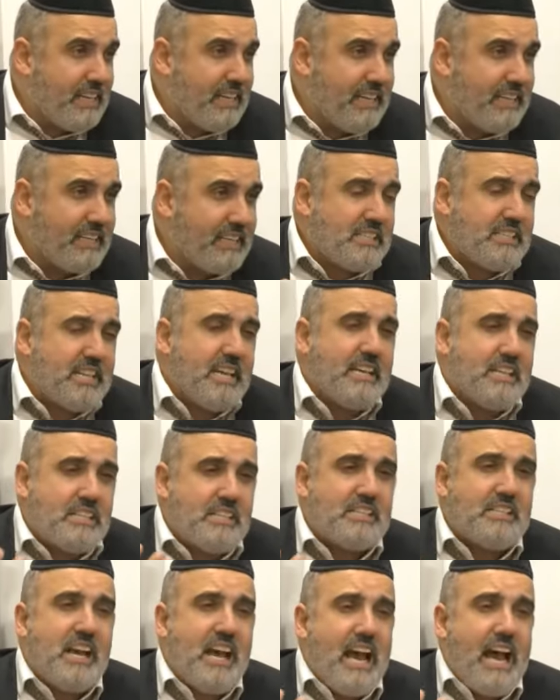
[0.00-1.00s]
and
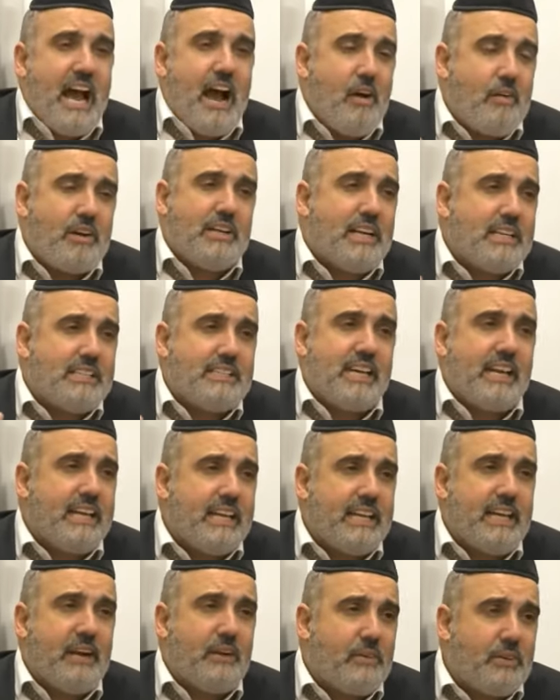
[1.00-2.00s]
says, "How can I take
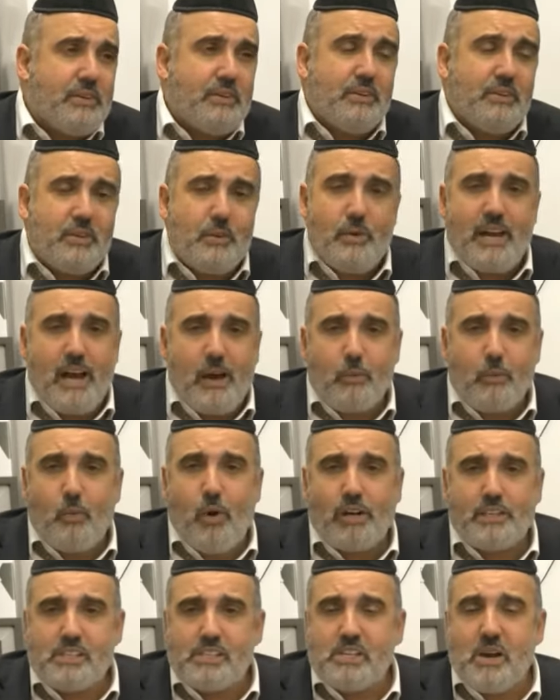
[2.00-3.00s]
care of you the way I
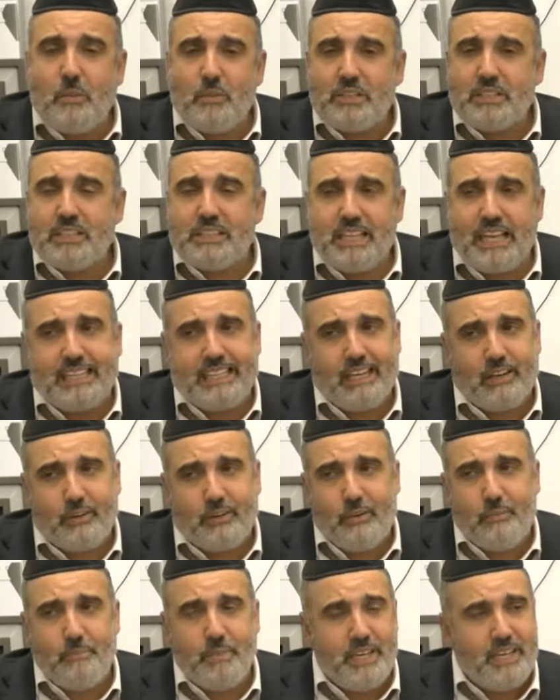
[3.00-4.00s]
want someone to take care
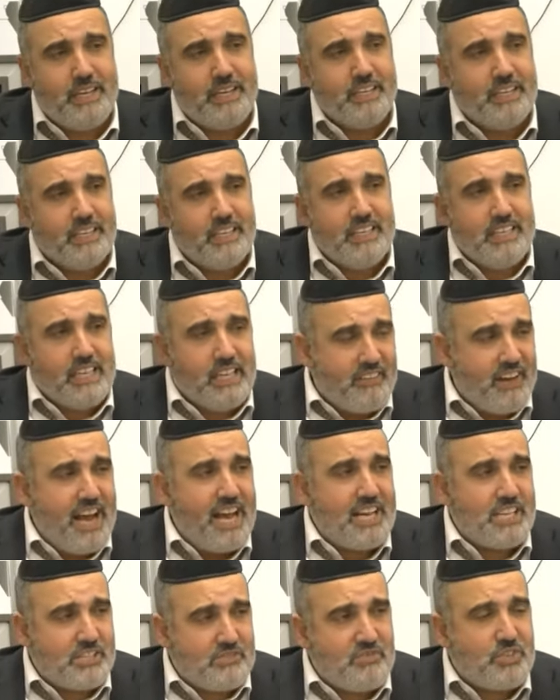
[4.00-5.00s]
of me if
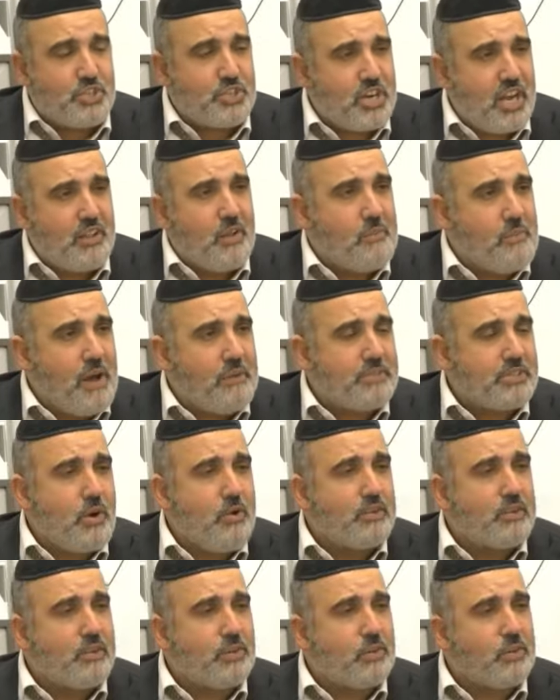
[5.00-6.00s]
Chas v'Shalom I was
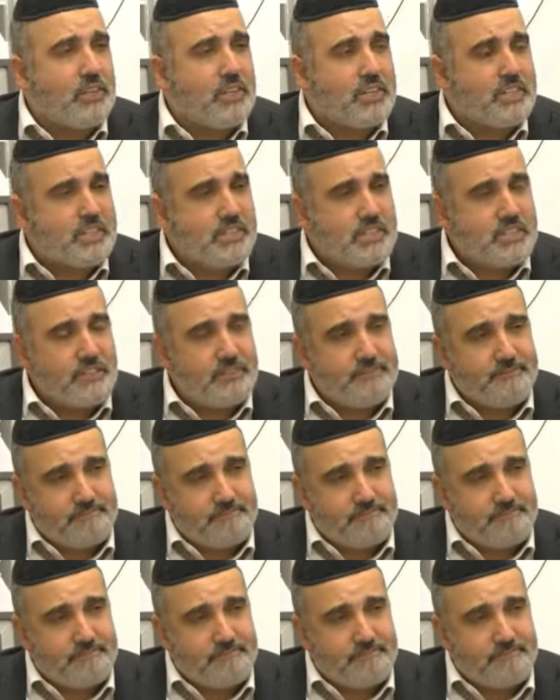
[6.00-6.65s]
going through this?"